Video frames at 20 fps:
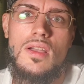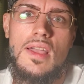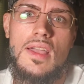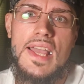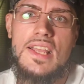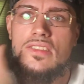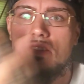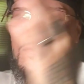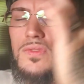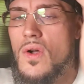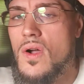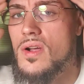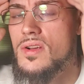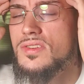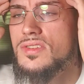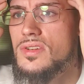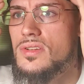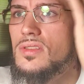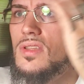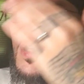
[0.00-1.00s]
as far
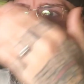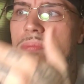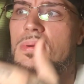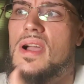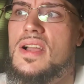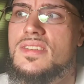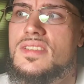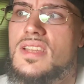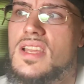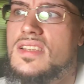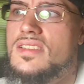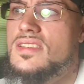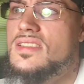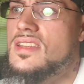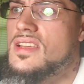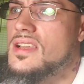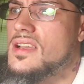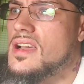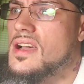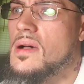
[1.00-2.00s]
as your thought process
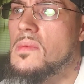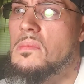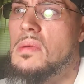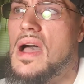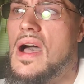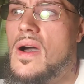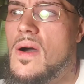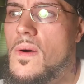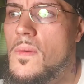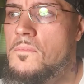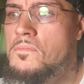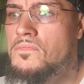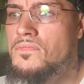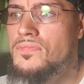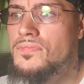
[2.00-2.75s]
about